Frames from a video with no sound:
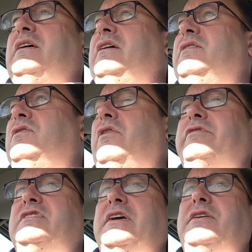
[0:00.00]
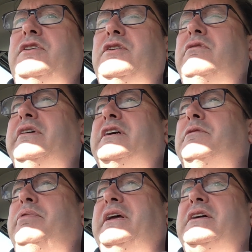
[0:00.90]
you know obviously you're in
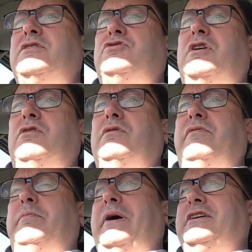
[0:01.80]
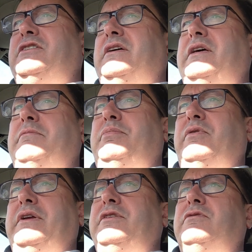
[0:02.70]
complete control of the patient at that
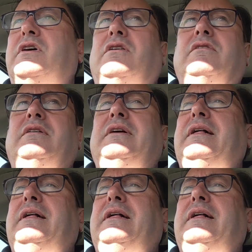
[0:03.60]
point you can't